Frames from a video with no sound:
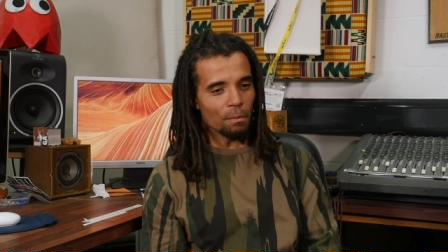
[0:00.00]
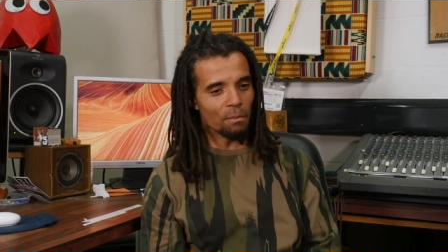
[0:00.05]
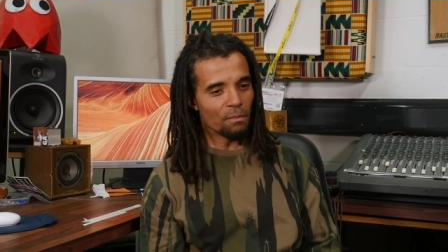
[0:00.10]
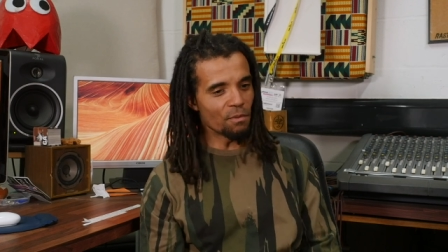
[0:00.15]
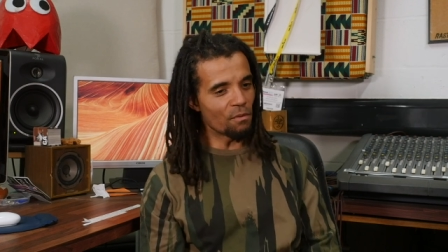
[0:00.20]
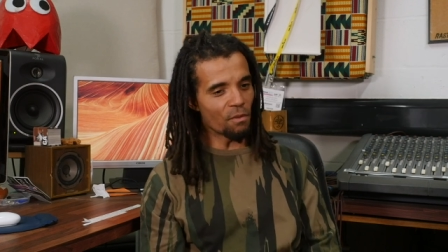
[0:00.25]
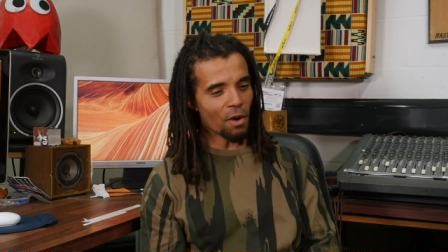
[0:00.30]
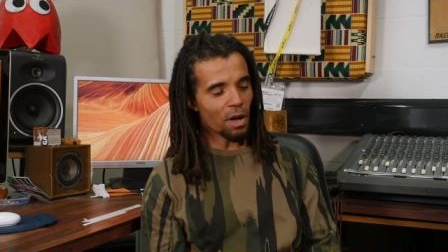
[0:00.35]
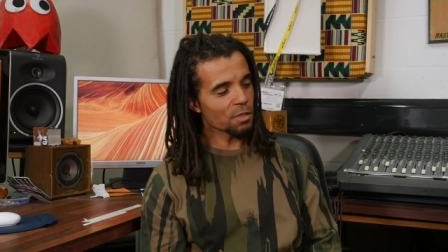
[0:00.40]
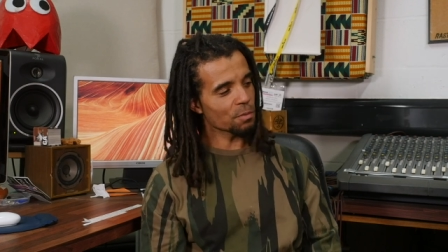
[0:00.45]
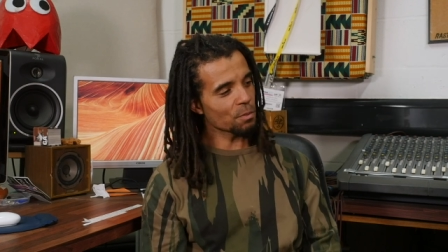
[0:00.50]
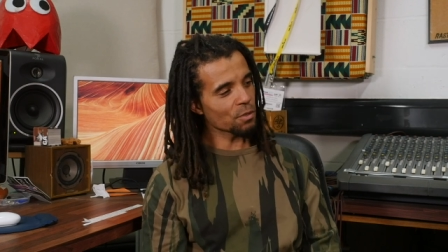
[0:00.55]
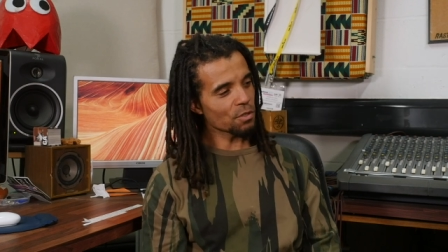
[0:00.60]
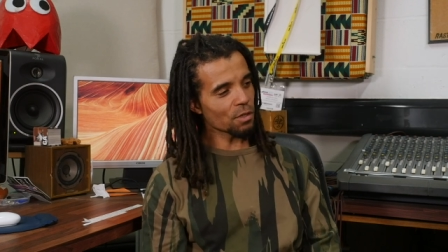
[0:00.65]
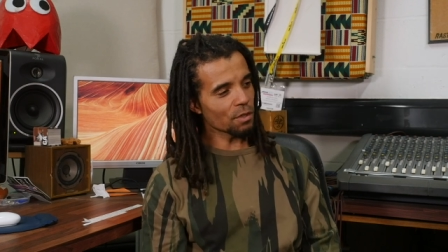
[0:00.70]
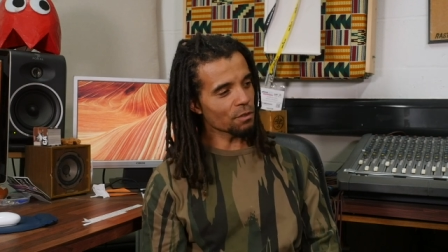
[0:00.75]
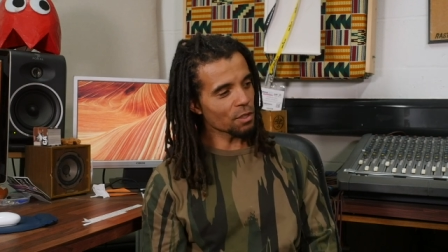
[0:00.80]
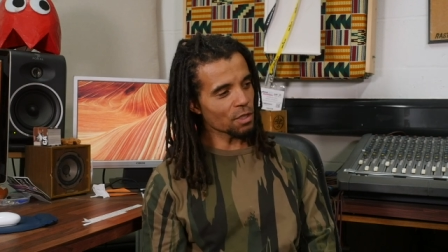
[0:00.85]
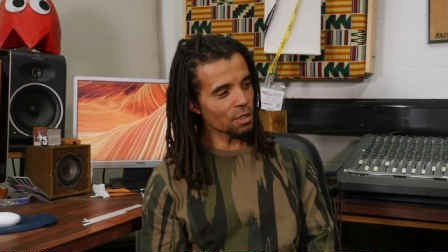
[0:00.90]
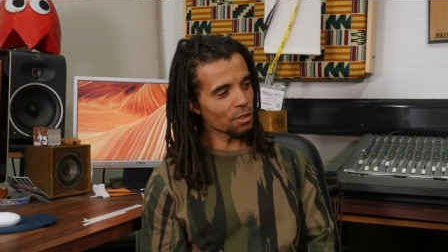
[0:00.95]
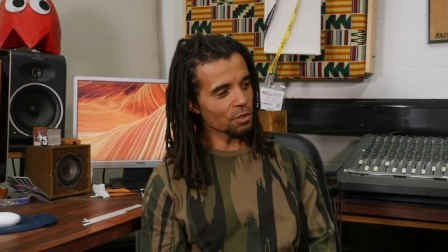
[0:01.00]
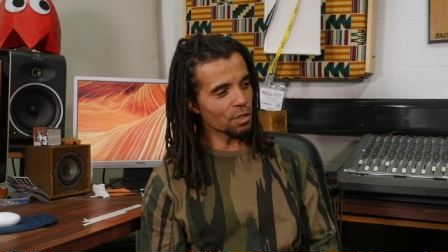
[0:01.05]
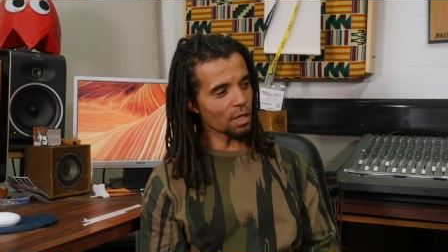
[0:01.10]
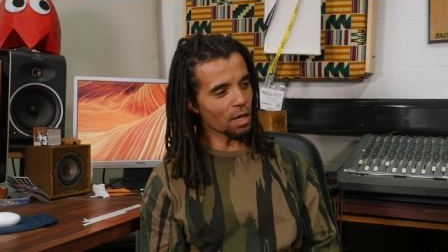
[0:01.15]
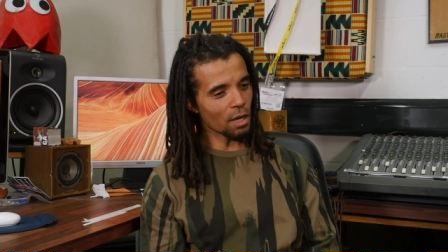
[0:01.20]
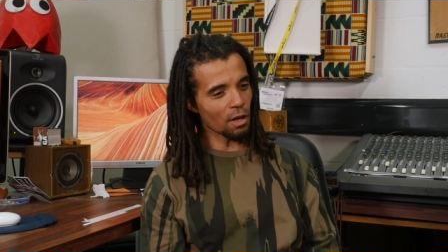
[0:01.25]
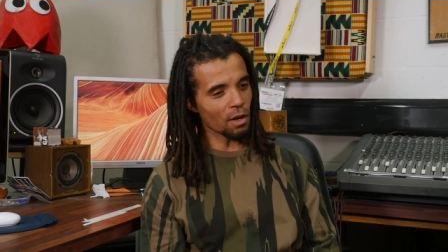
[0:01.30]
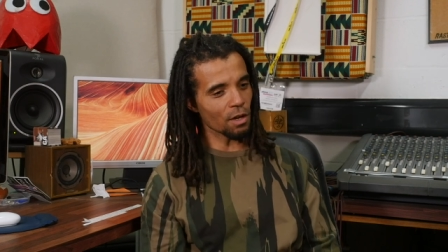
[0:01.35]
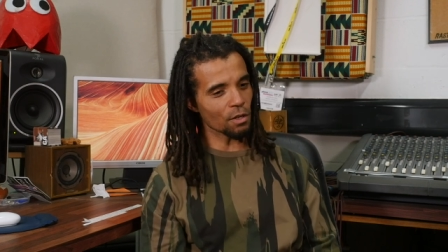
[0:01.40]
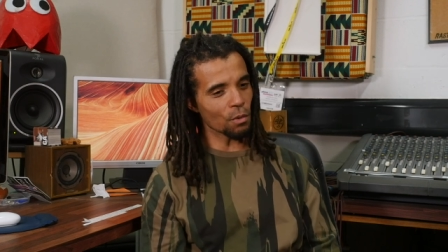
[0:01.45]
The vast majority of the country
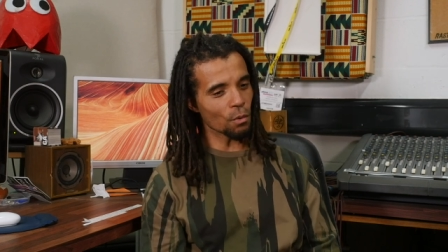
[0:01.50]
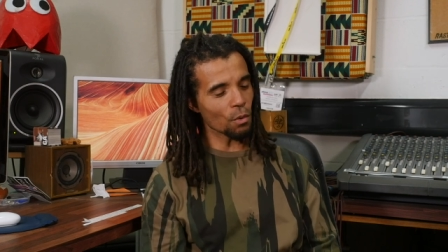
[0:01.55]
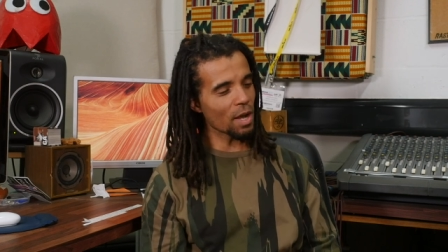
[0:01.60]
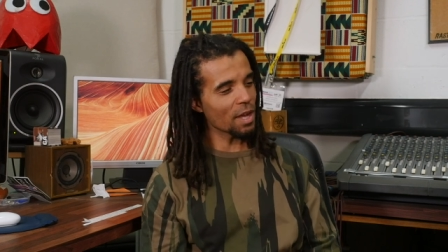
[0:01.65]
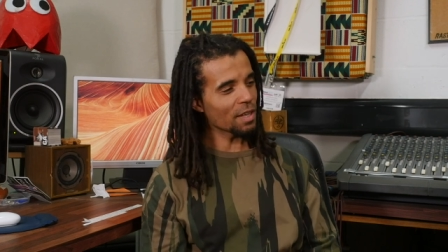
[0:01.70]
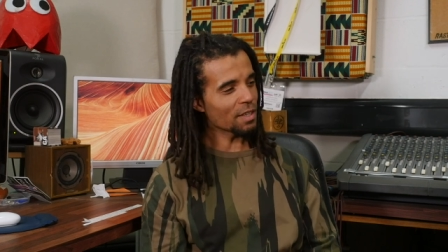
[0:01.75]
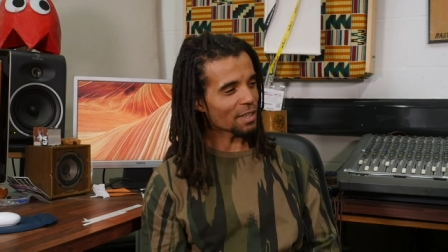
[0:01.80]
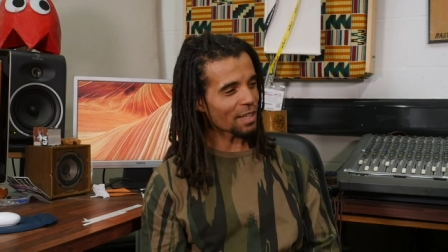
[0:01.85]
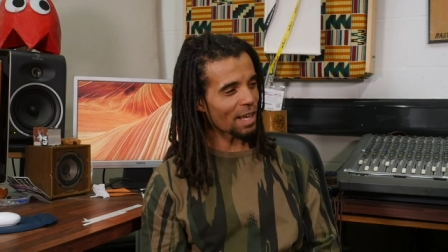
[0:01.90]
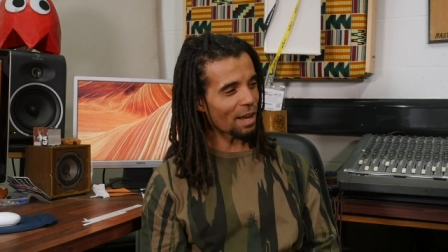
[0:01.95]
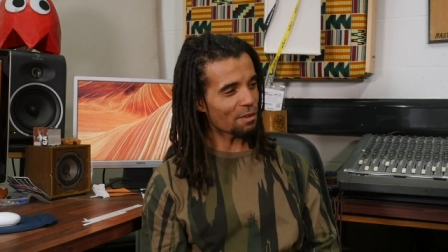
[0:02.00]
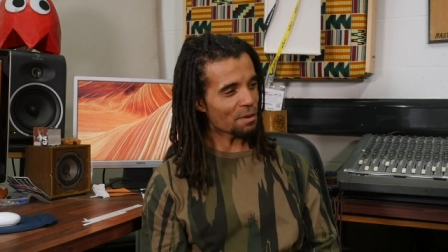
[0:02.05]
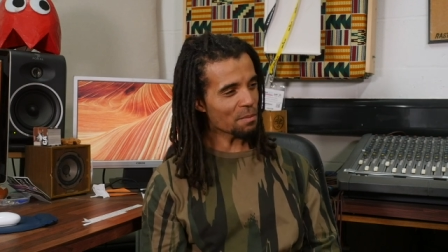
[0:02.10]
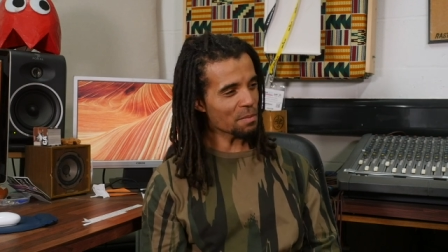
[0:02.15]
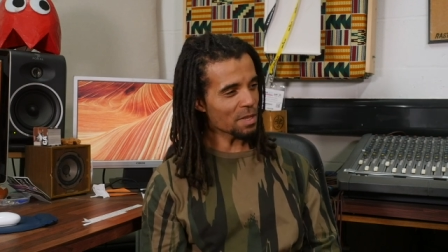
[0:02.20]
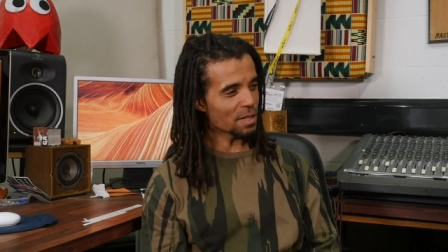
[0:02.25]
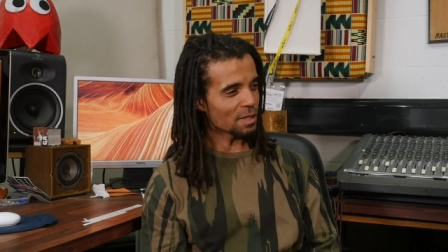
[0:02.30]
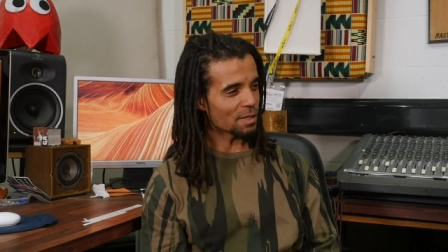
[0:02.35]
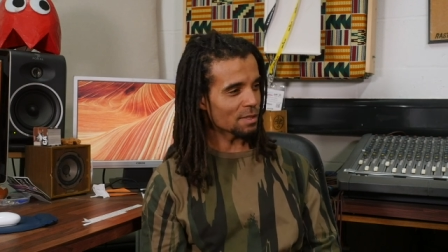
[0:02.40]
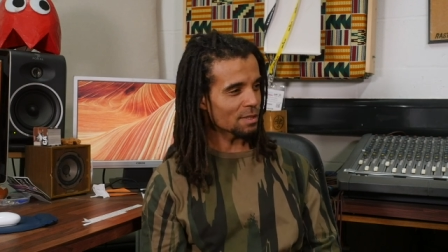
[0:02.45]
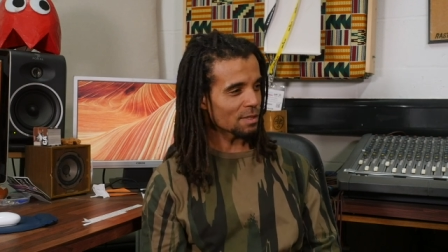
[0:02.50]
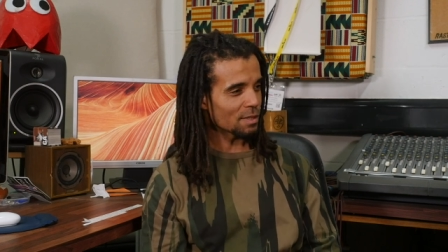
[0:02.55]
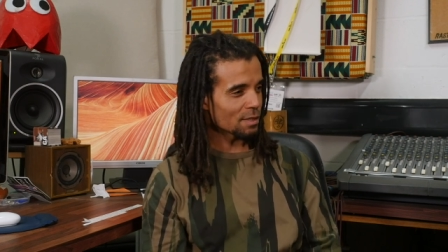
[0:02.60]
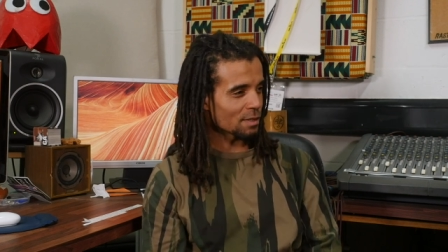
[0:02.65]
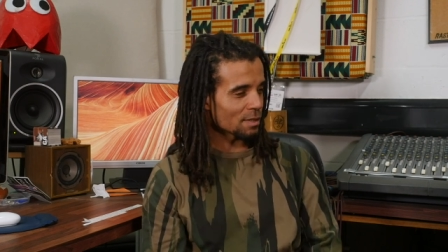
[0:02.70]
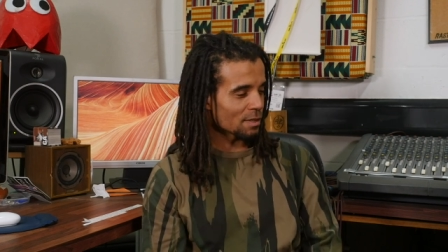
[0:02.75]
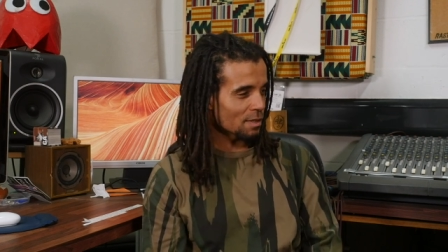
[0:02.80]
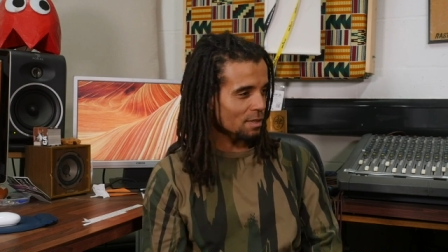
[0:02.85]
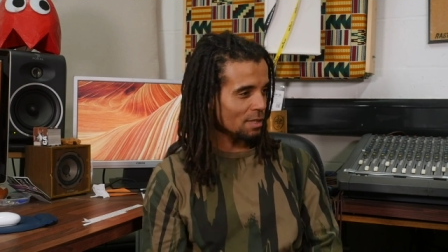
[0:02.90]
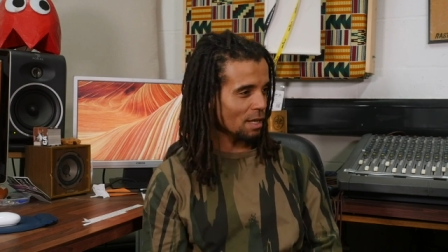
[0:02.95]
aren't aware that Caribbeans
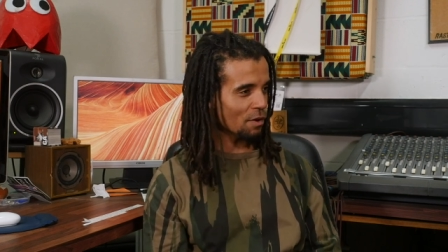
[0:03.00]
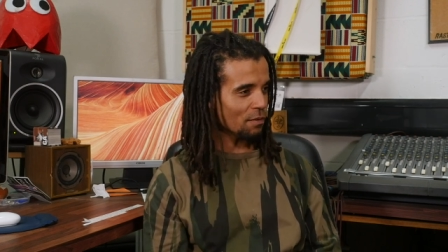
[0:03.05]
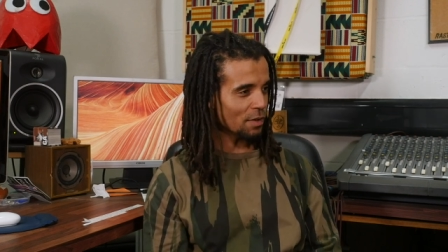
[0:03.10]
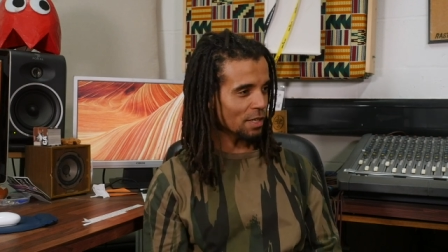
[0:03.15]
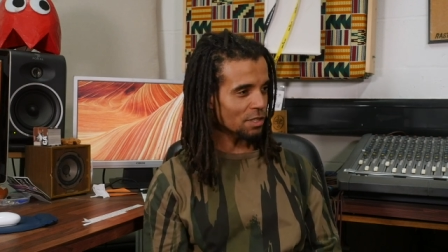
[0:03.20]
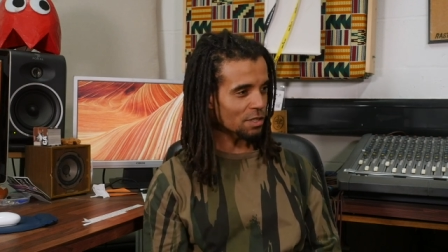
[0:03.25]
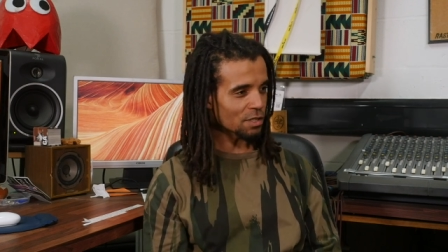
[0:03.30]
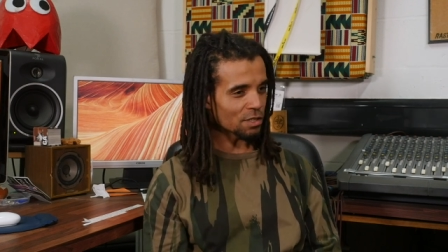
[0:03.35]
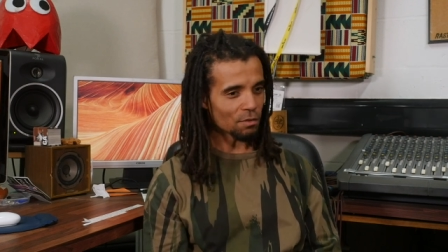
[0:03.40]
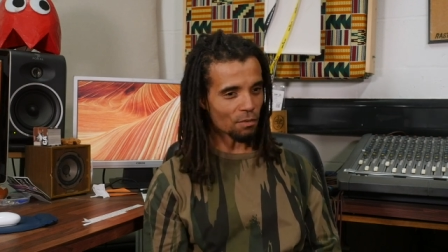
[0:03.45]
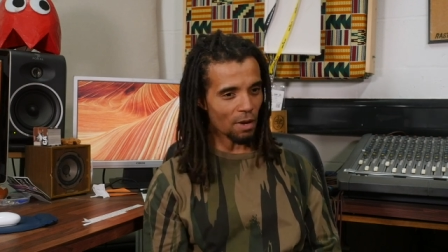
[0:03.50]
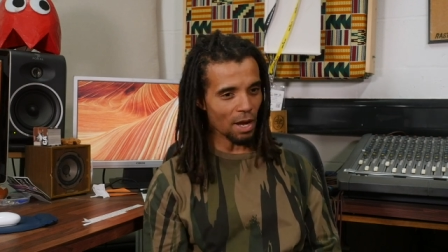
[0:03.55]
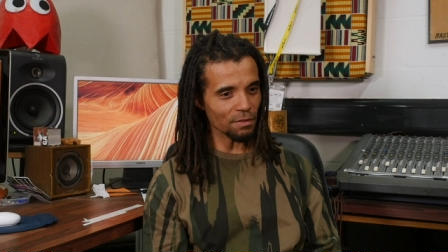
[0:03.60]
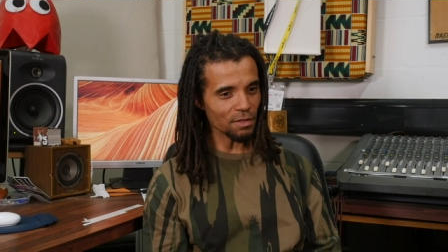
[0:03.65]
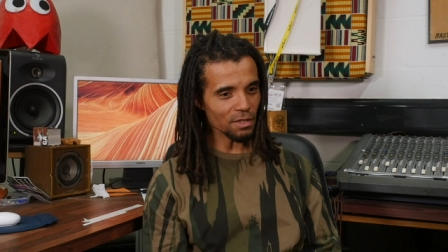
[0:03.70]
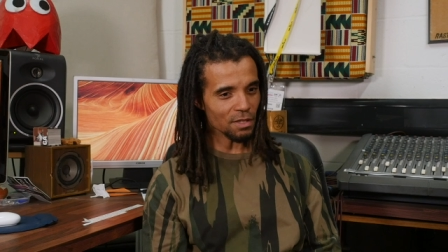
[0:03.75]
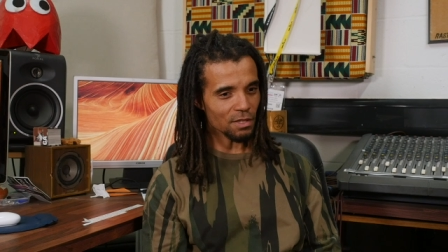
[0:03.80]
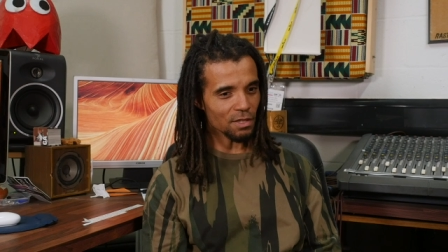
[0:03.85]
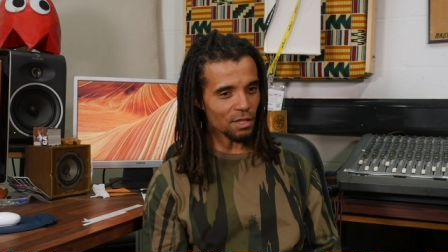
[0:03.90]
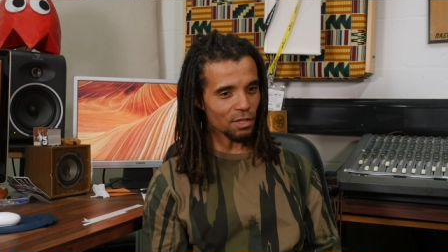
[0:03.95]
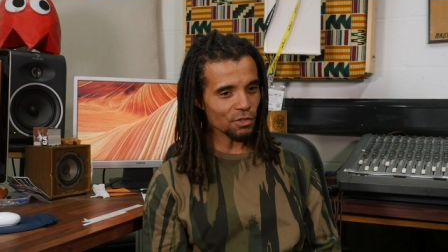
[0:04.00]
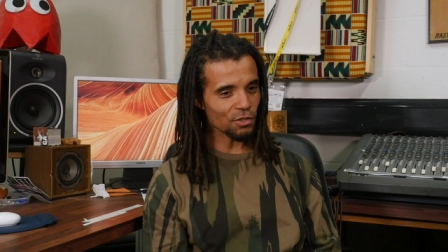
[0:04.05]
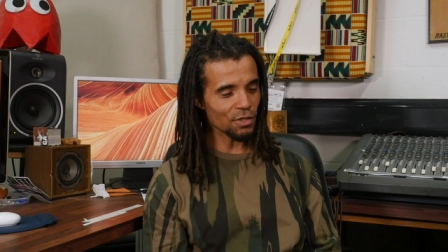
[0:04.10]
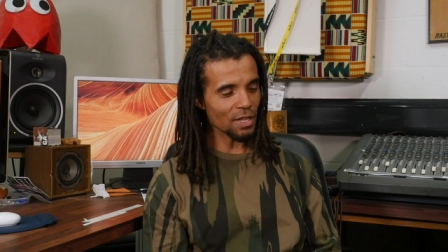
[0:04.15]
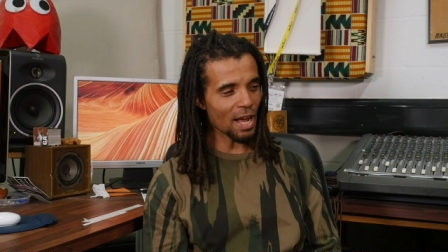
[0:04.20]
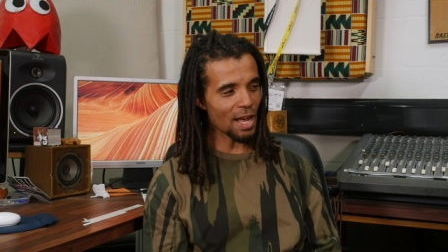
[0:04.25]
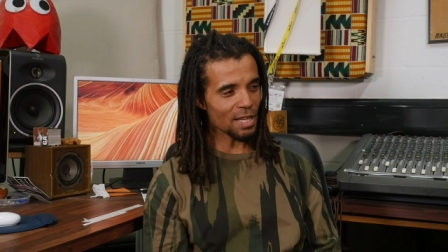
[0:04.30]
and South Asians arrived in this country